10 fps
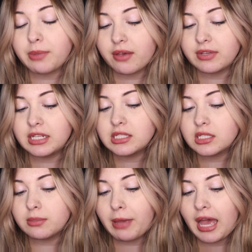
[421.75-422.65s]

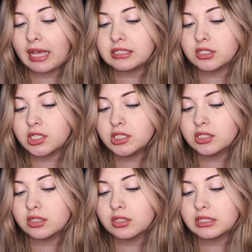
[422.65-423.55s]
puffiness, bags, dark
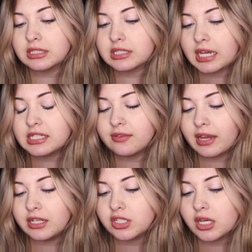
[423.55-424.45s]
circles, and signs of
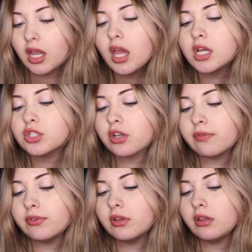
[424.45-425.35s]
aging.
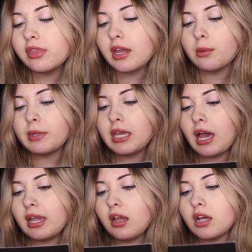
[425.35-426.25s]
Truffle Therapy
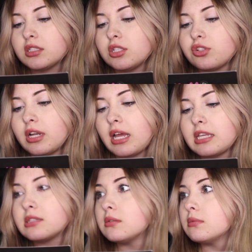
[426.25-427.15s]
Eye Concentrate
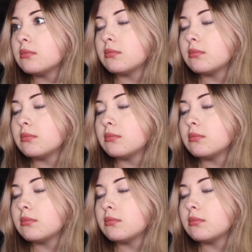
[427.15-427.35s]
has